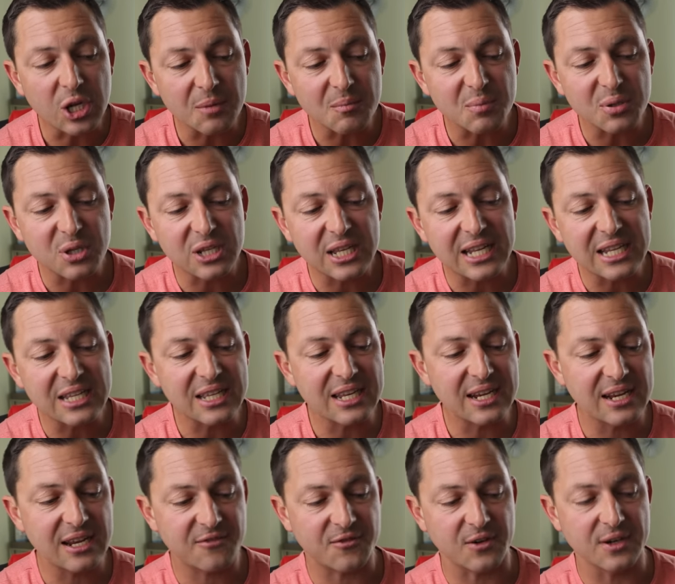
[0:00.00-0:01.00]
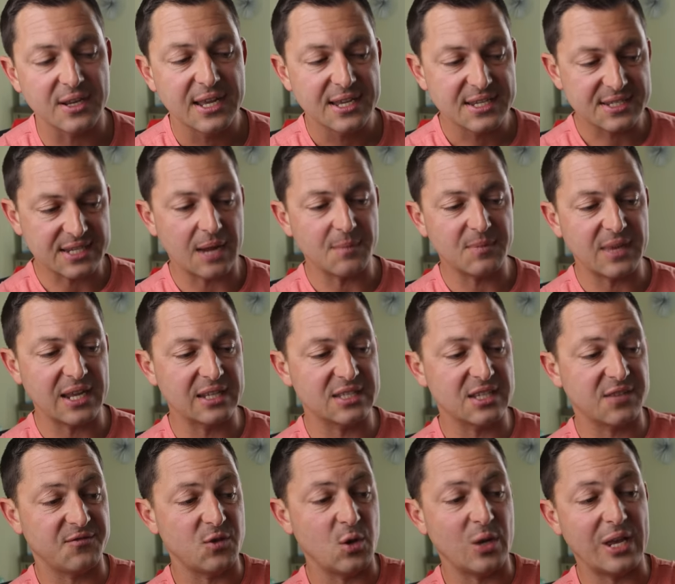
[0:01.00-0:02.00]
completely different. Same thing as
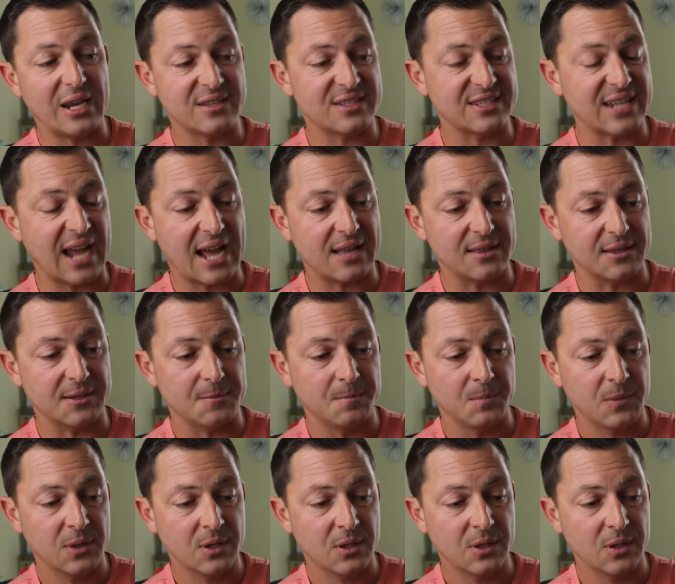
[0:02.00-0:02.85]
if you eat a salad.